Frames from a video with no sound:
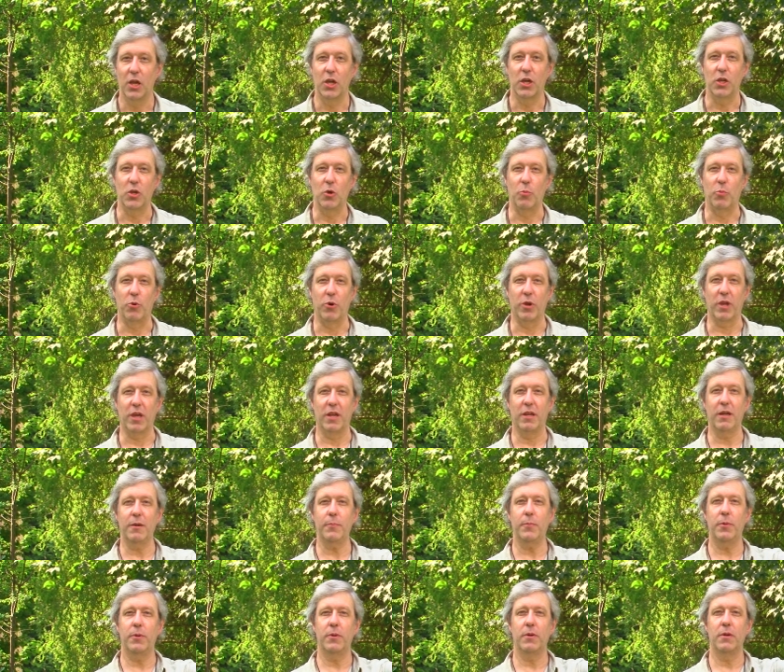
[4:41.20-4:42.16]
you bring it
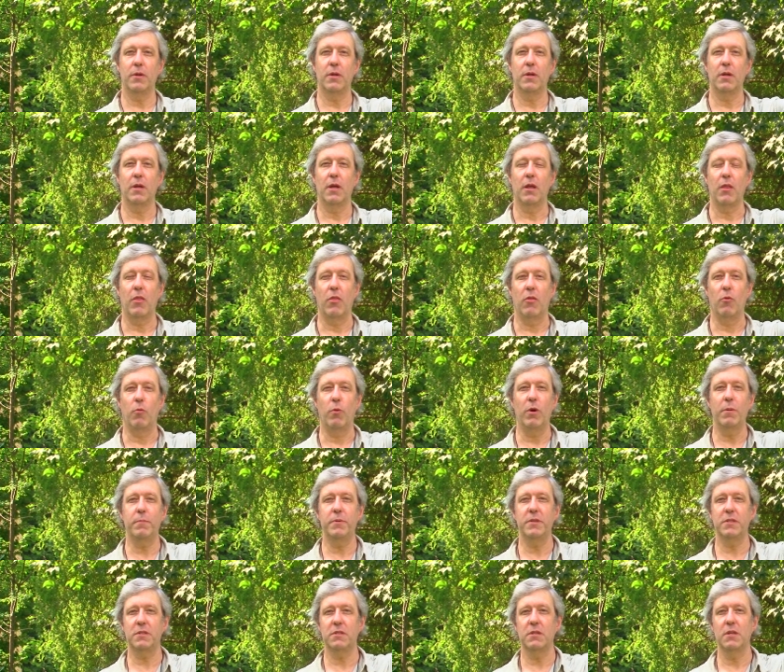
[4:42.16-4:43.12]
up, the
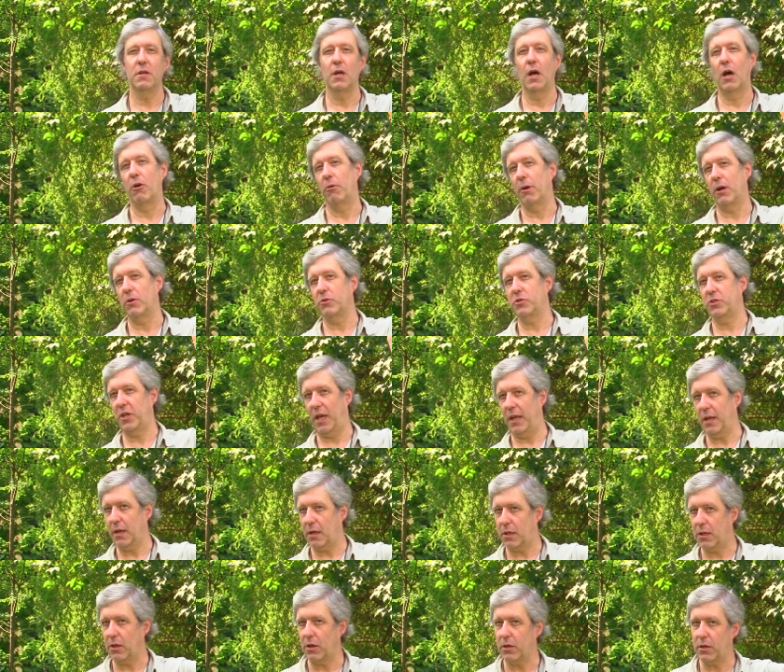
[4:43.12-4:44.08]
whip is around 10
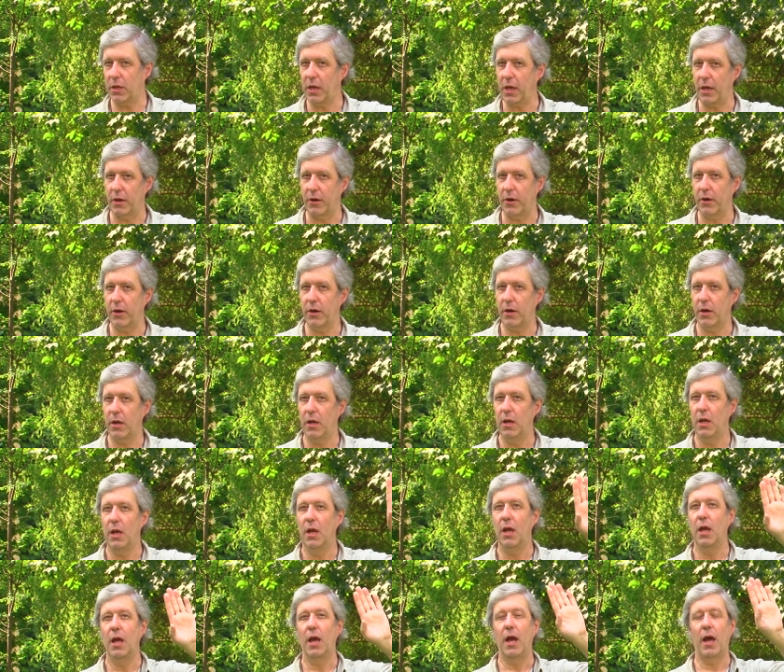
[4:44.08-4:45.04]
o'clock here,
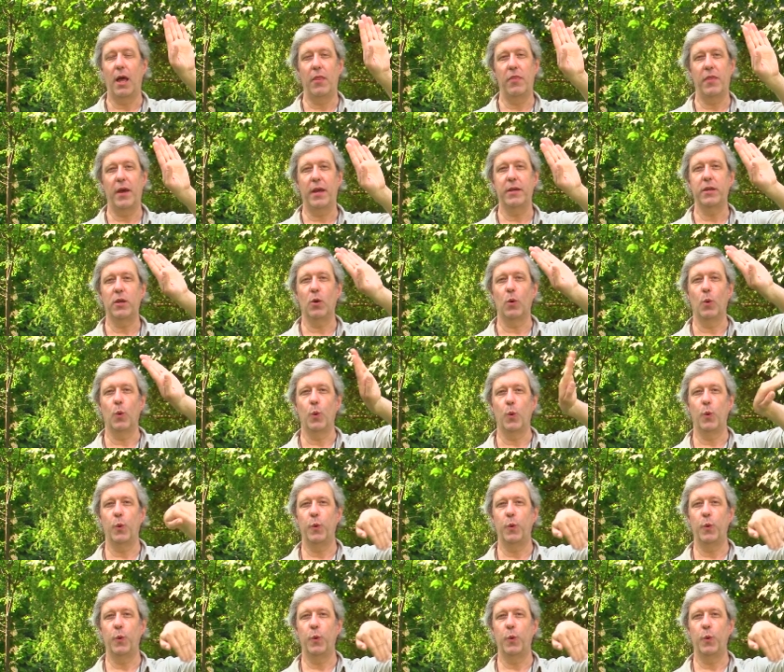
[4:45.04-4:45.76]
and then you